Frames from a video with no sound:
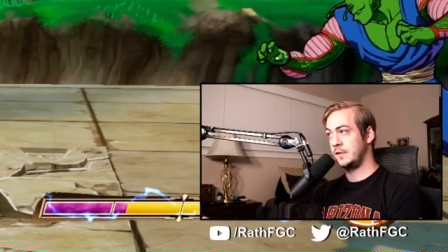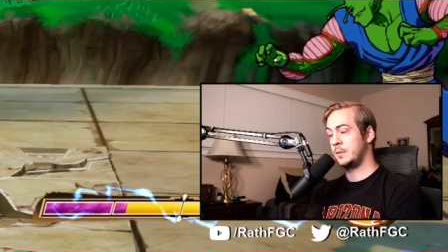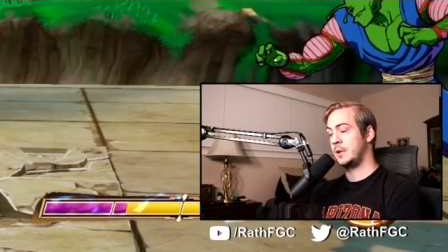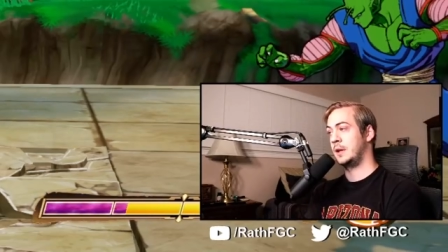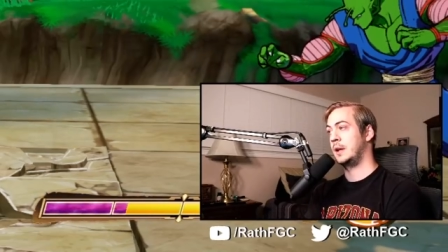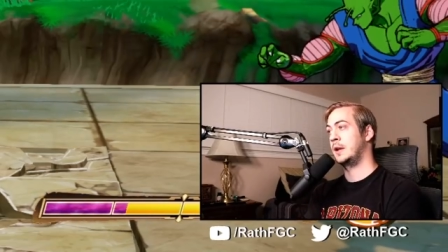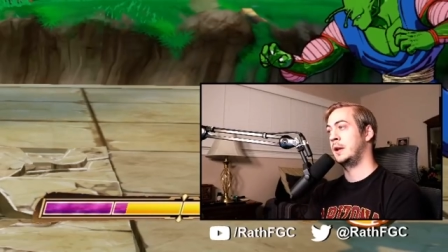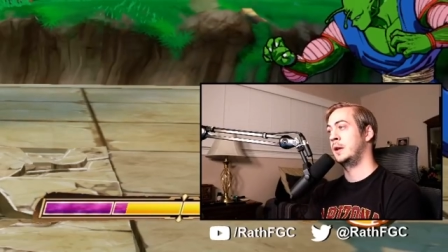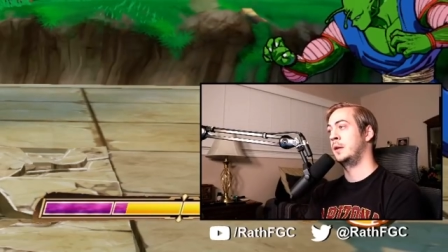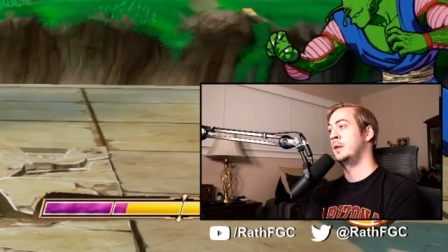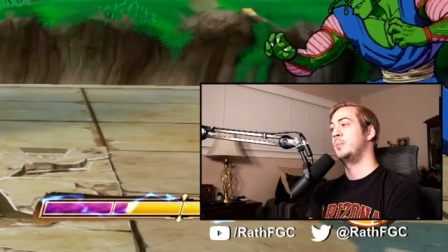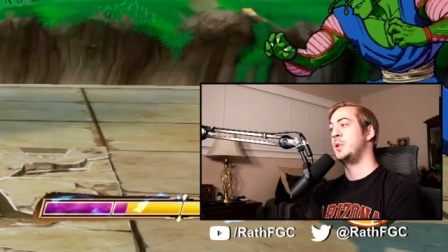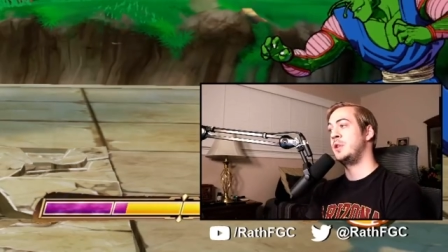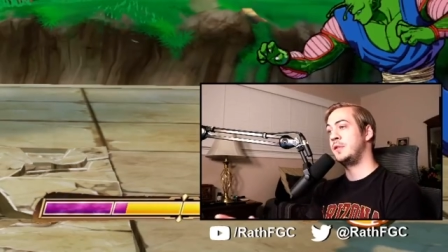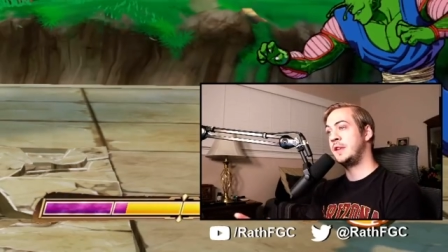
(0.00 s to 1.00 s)
when they get in,
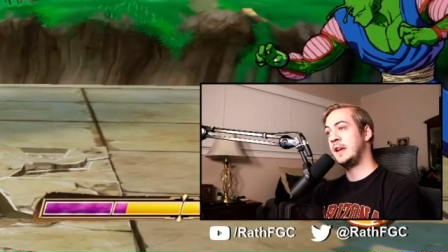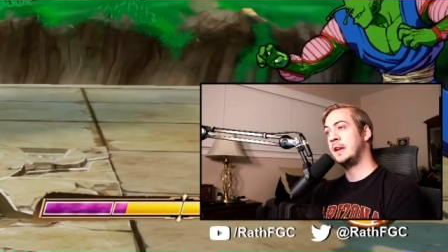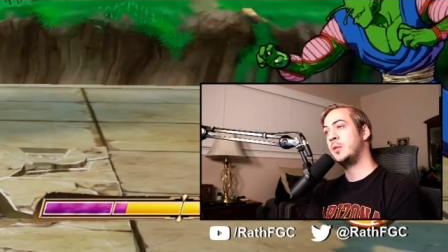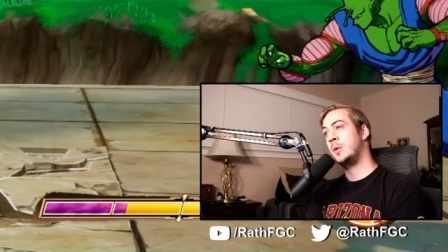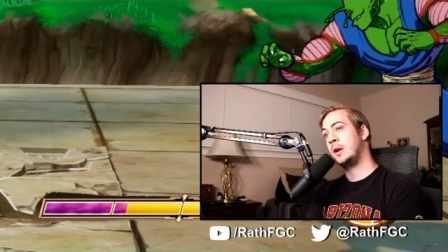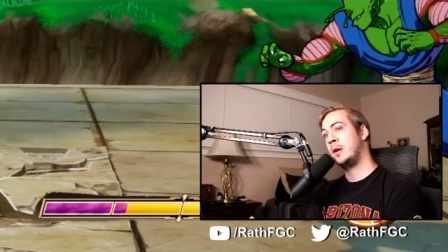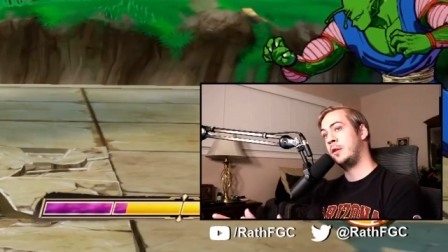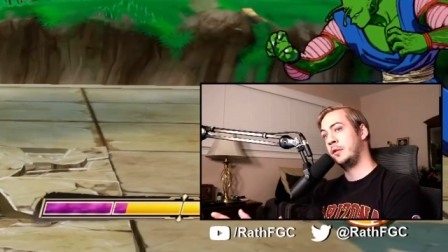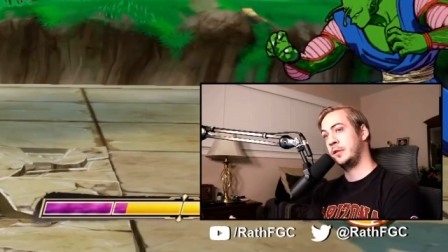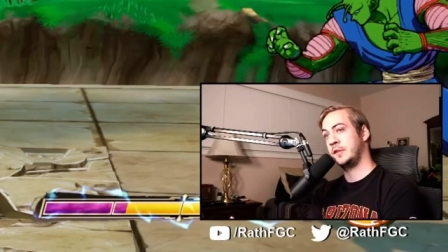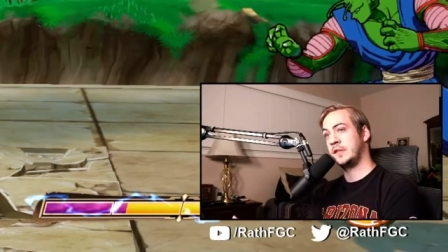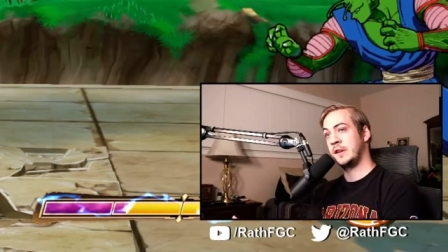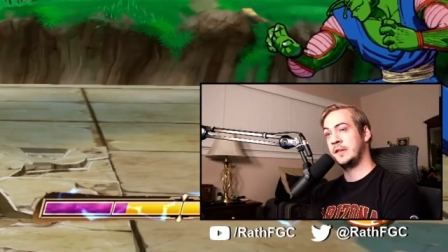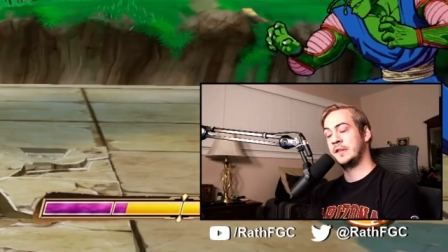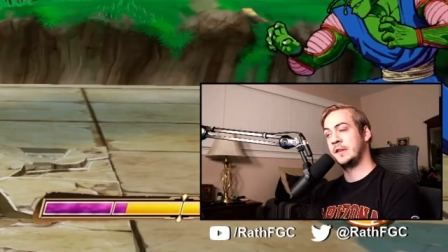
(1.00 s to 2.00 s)
but you take away all their
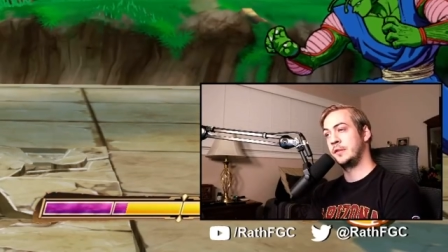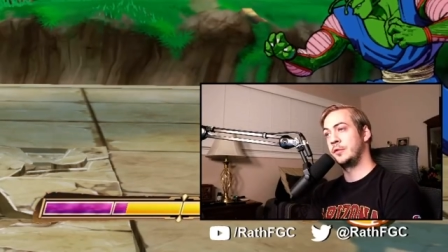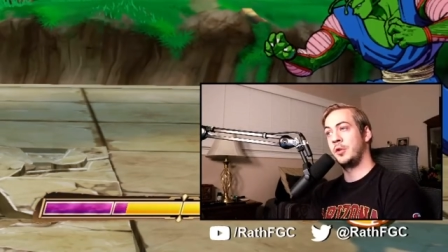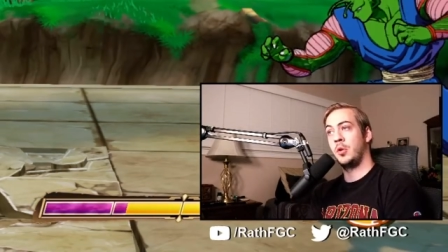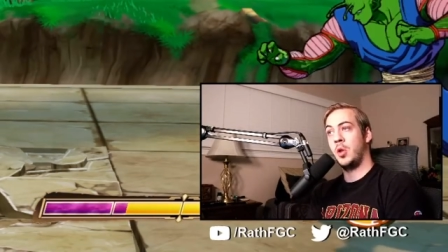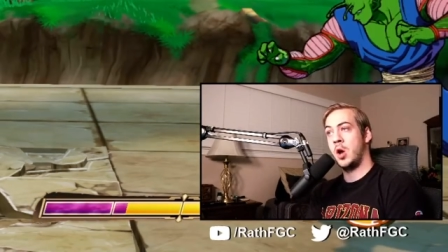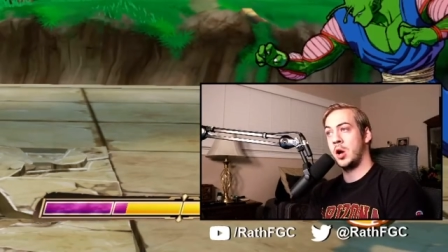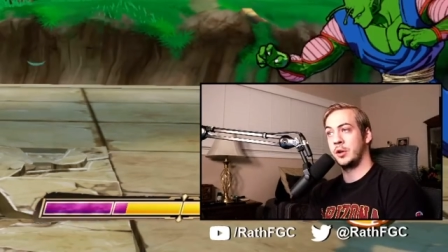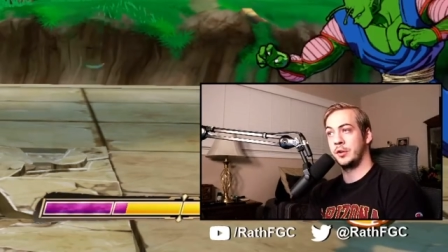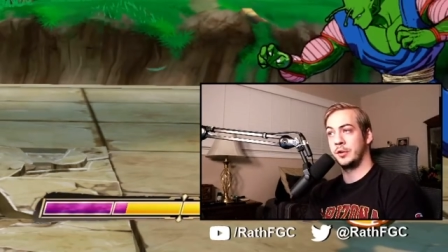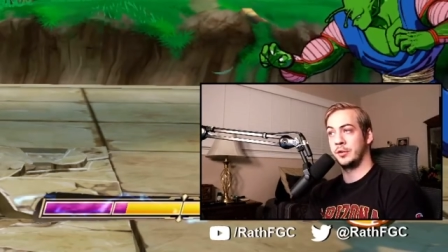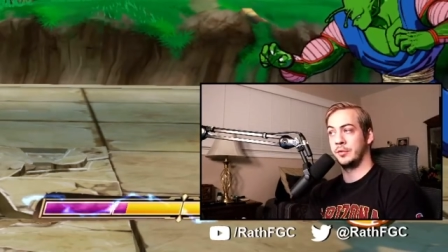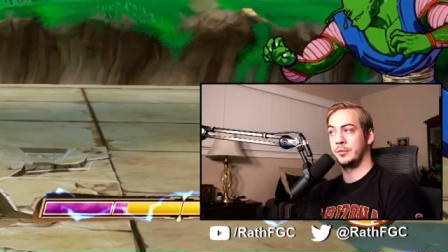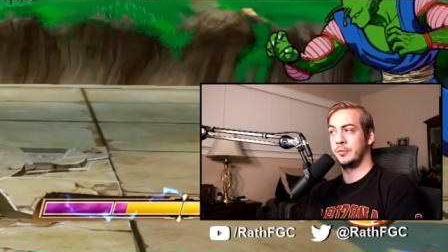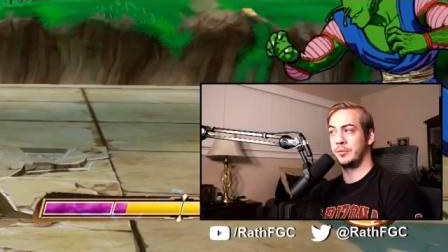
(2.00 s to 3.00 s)
assists and they're no
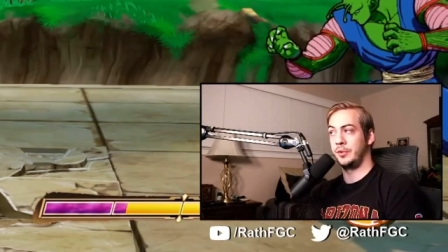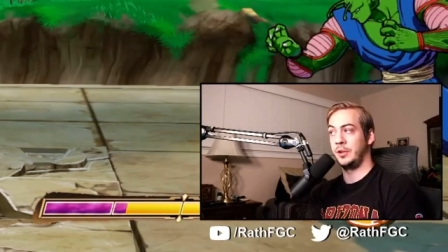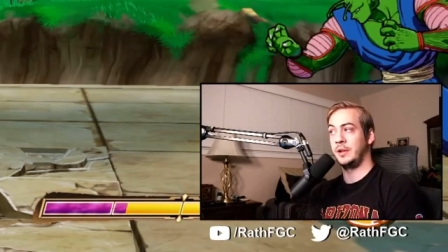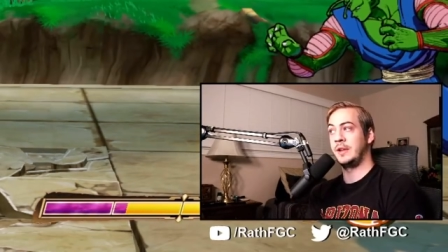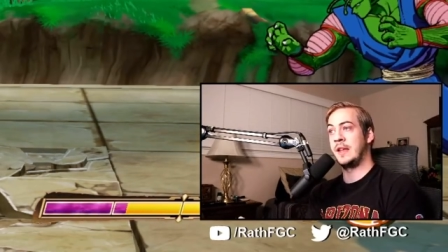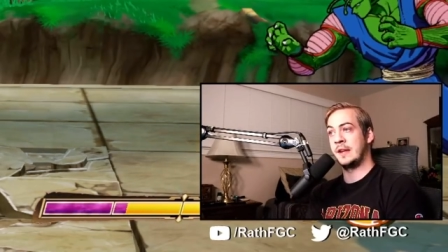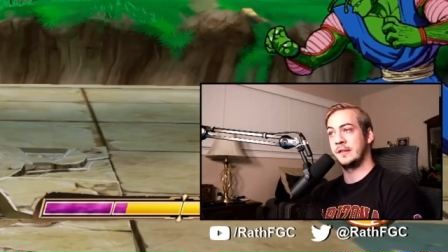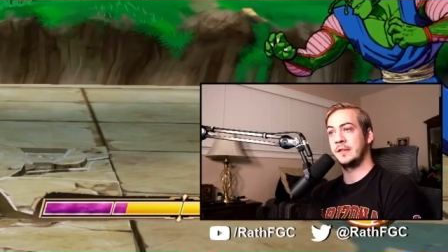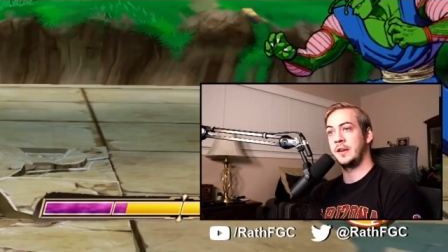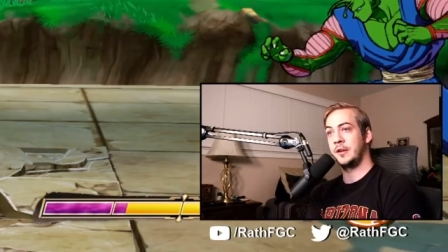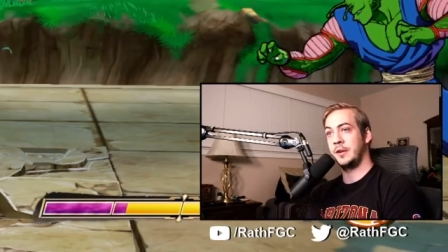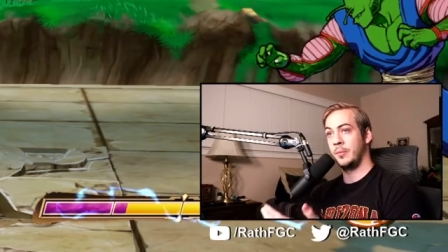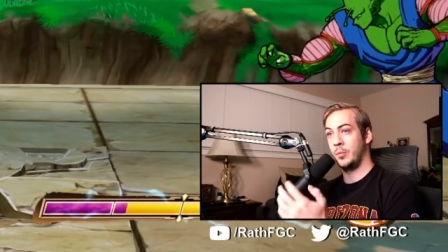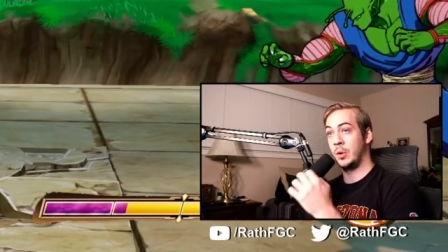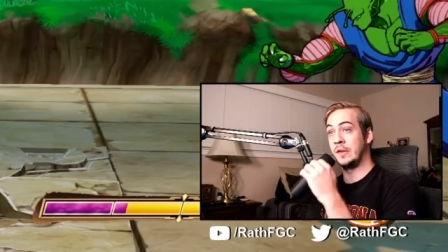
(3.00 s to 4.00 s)
longer really that
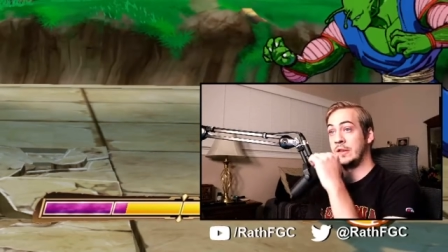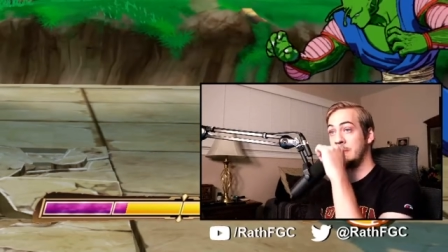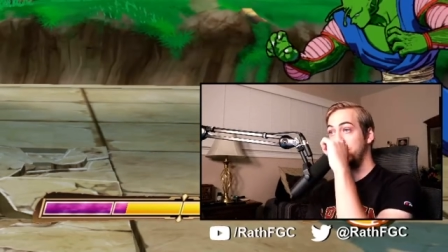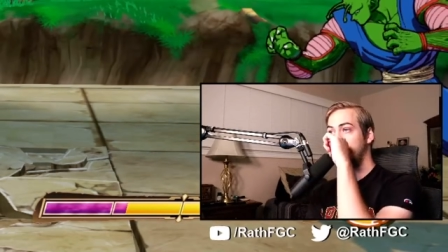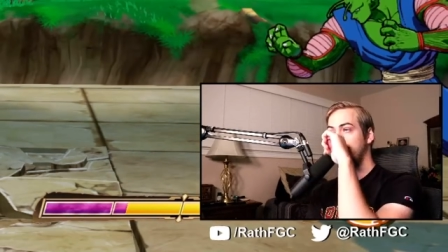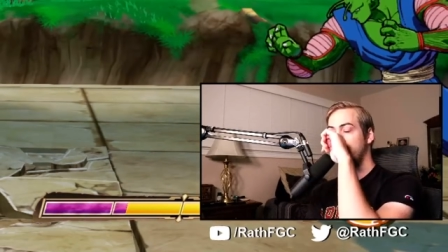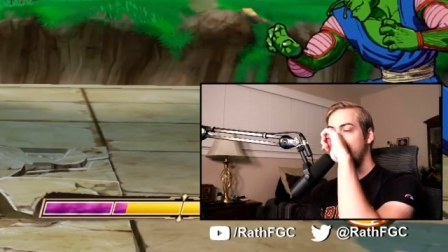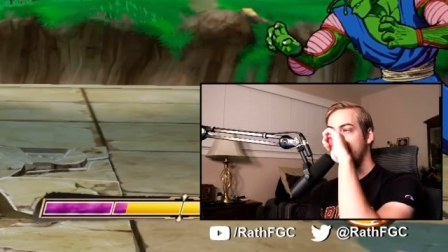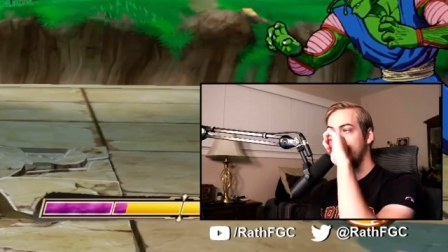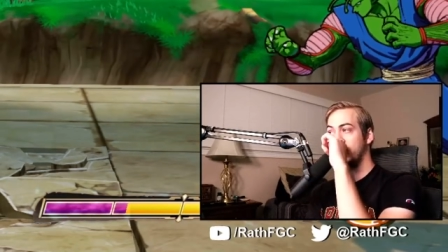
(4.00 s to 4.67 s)
scary once they make you block,